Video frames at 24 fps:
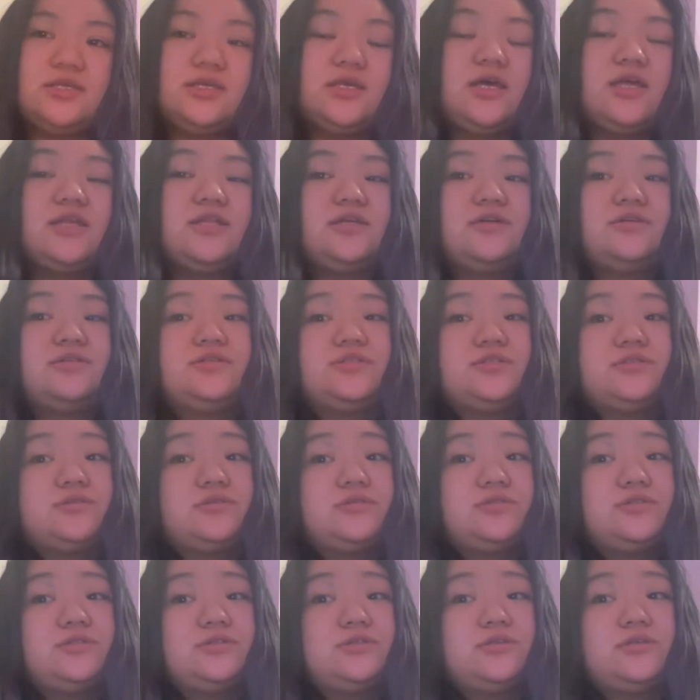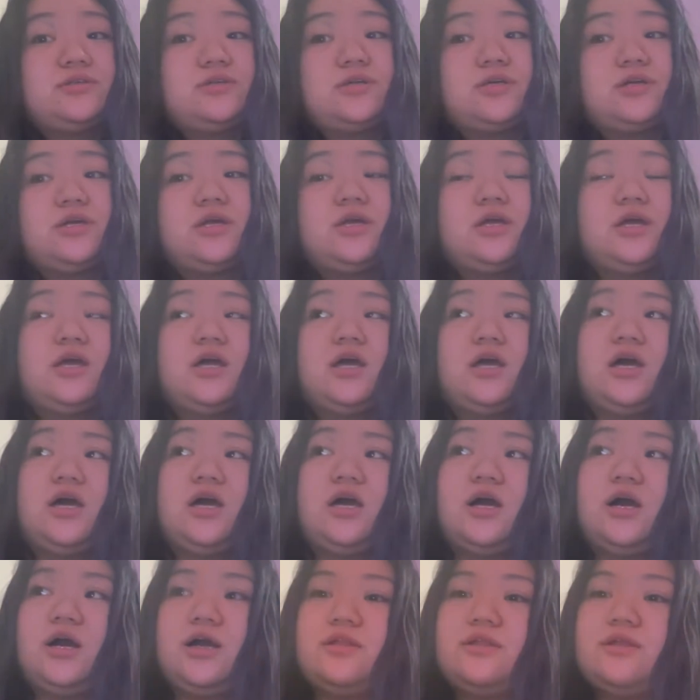And I just want you to know
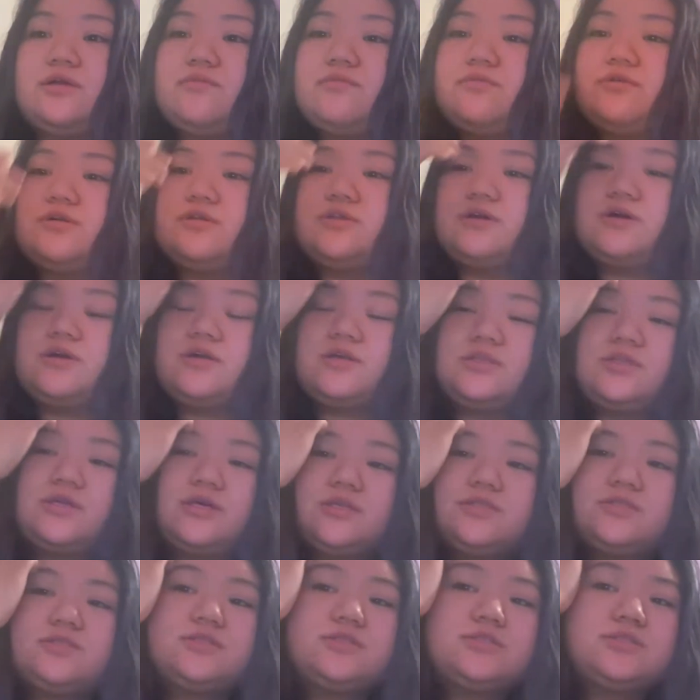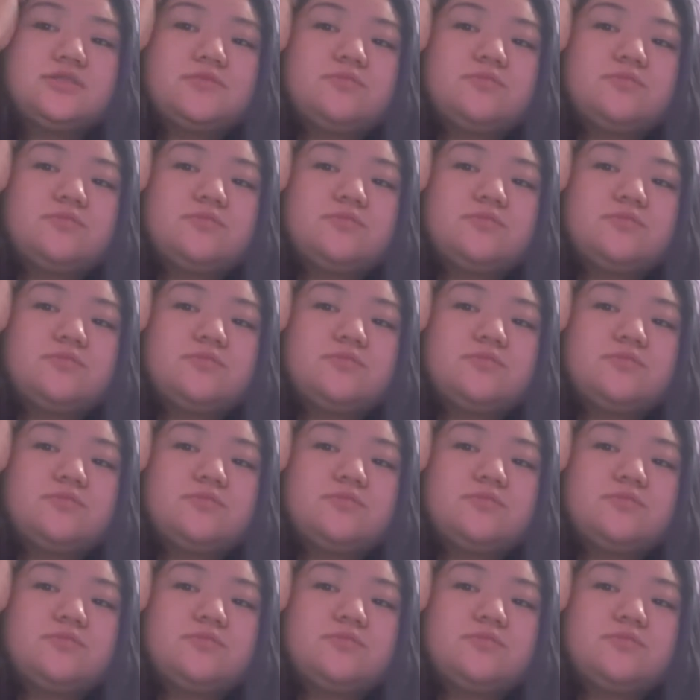I love going to like dances